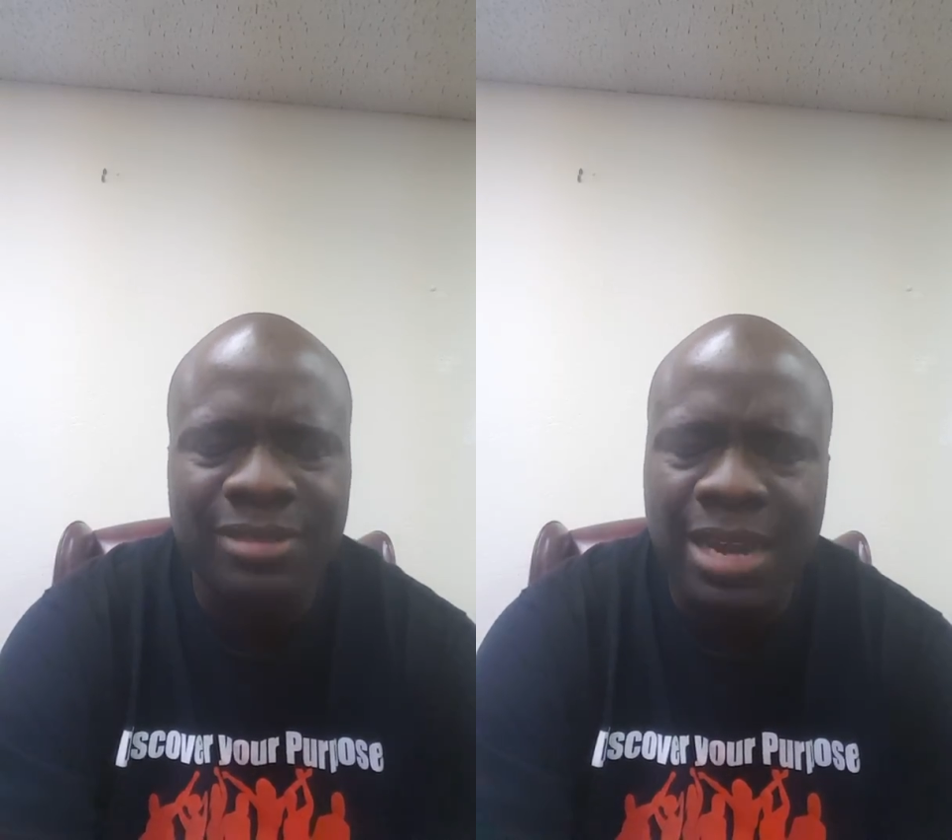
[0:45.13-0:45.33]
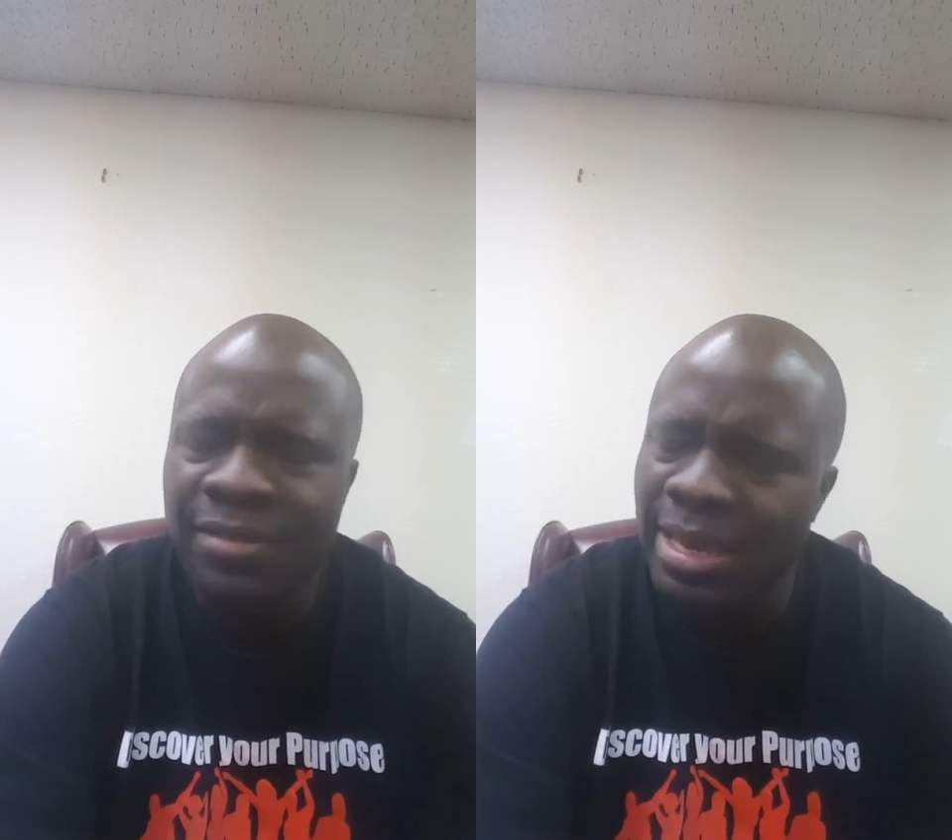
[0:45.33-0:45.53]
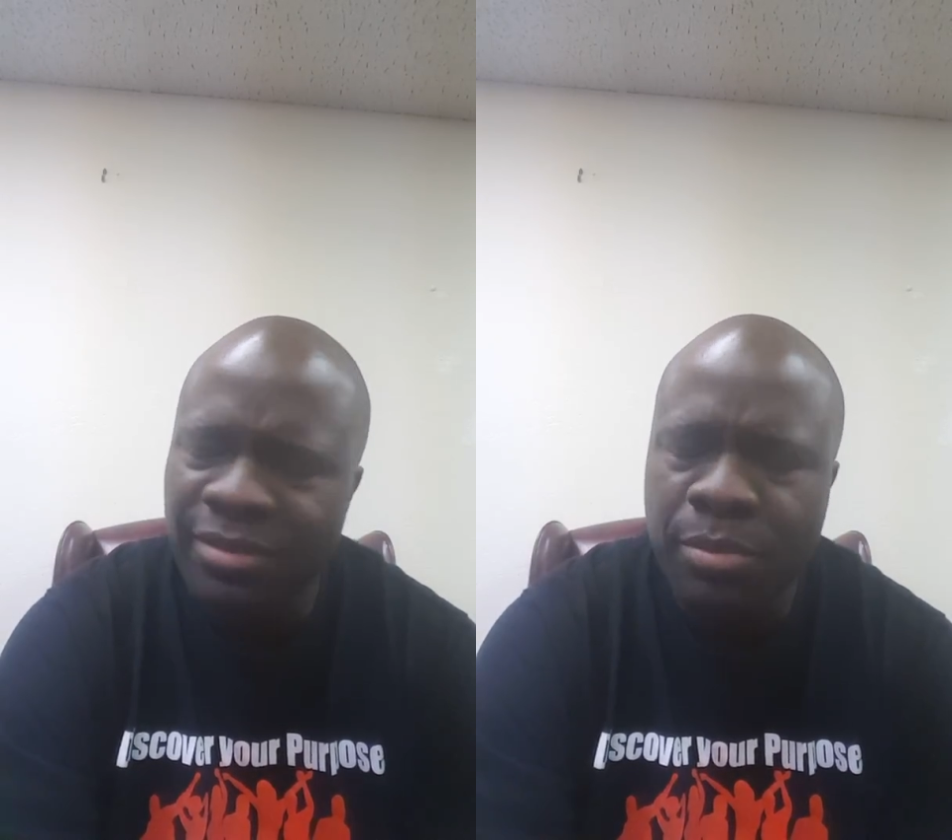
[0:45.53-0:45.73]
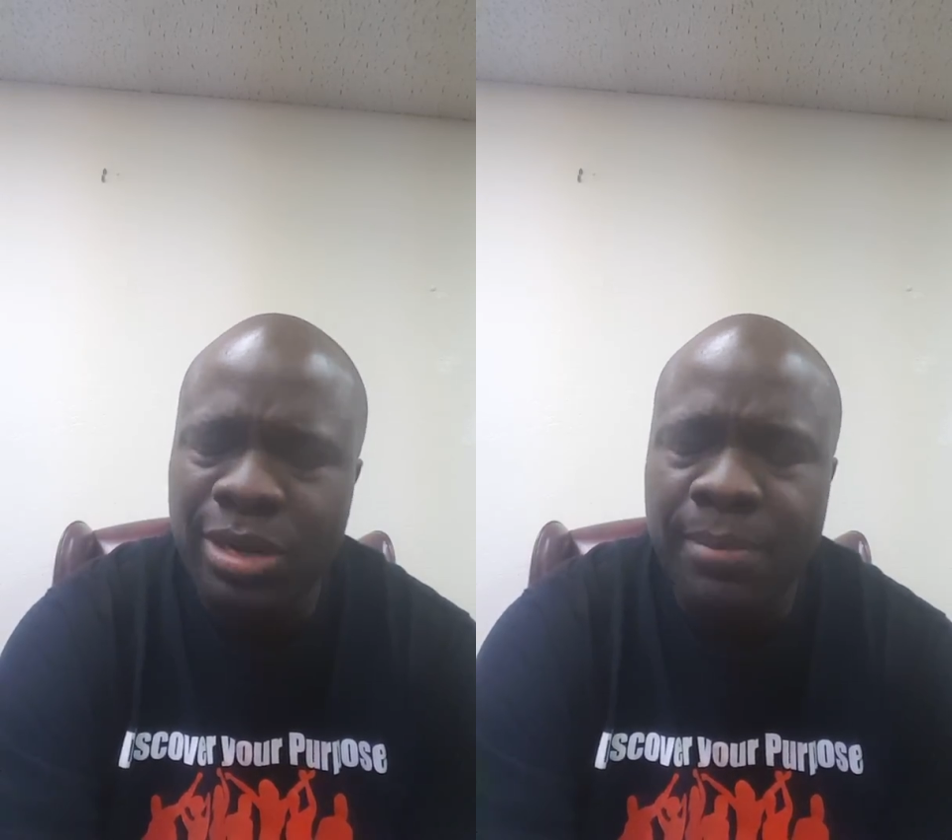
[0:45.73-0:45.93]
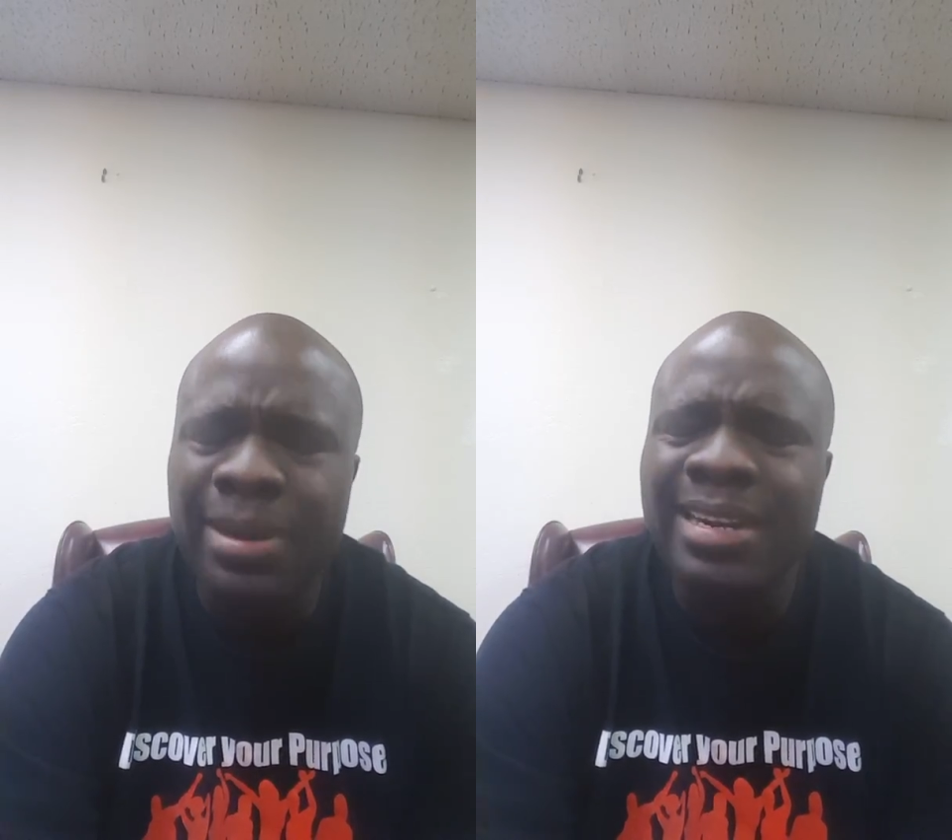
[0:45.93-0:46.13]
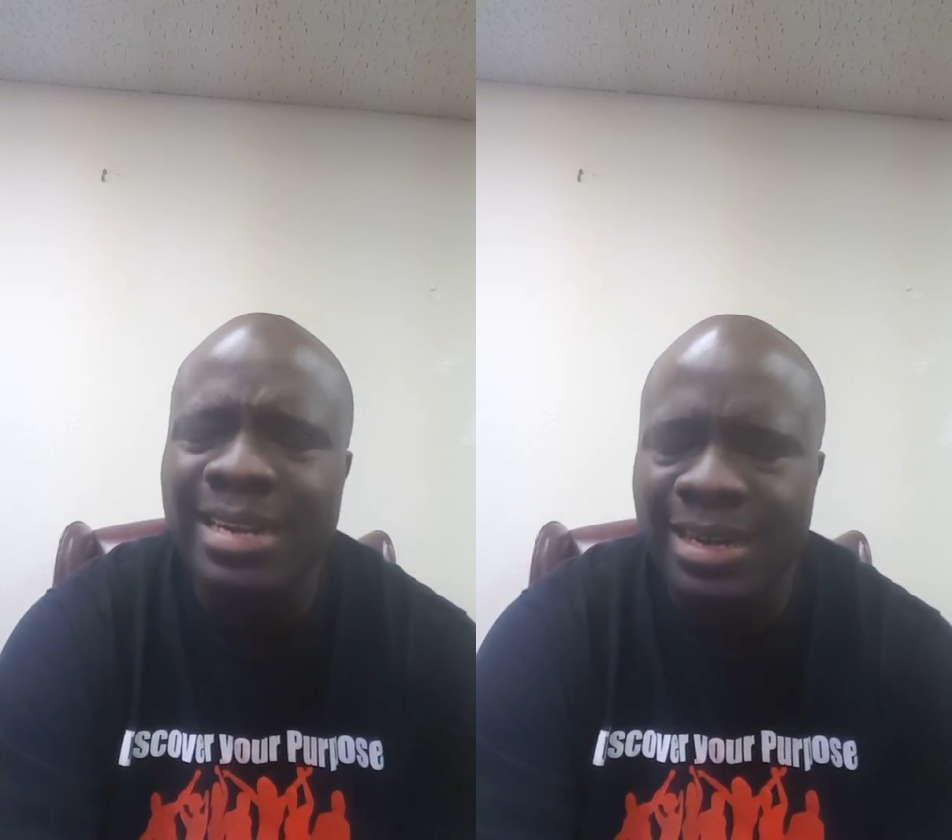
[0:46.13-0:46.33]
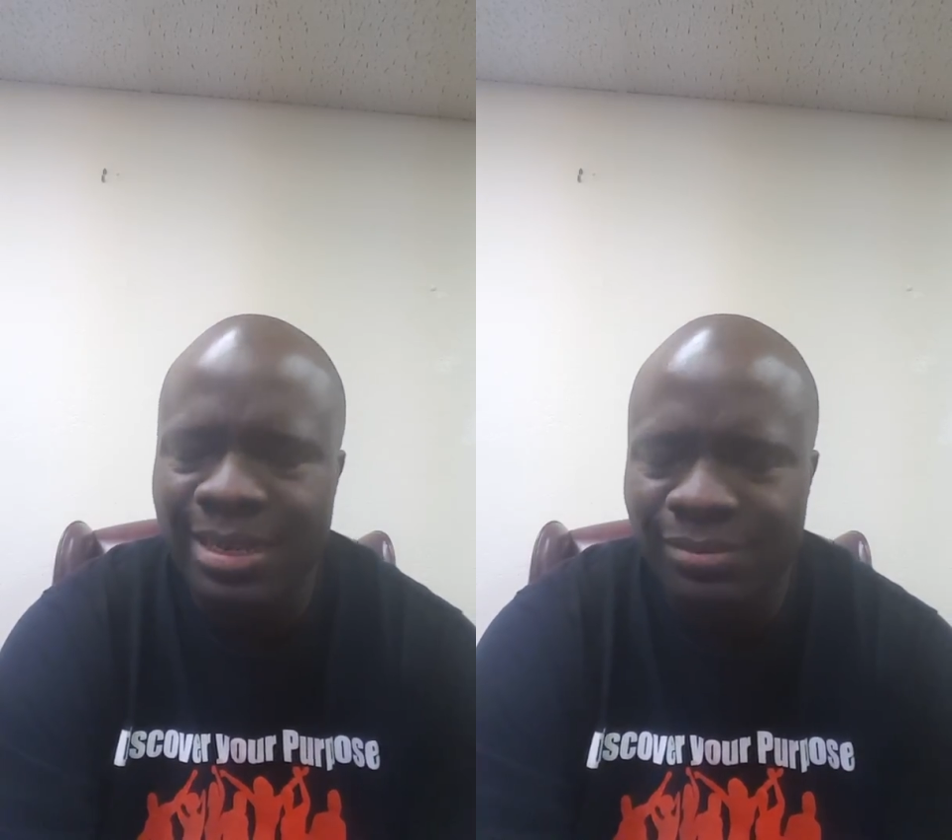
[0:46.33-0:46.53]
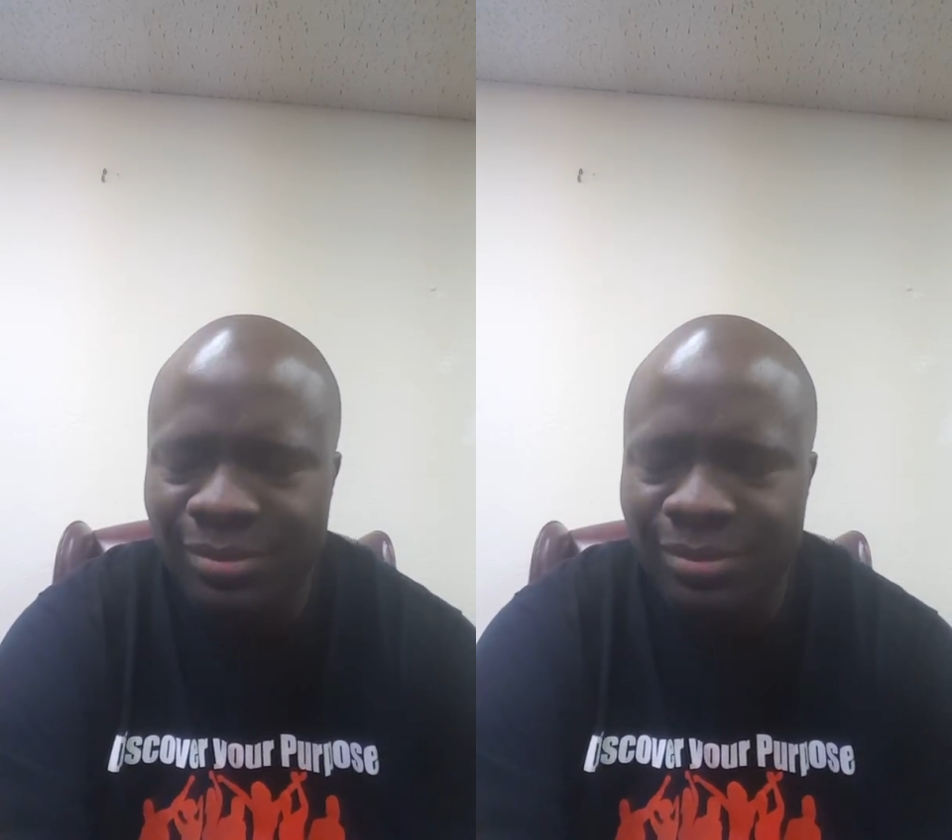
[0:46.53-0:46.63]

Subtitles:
life and give it more abundantly.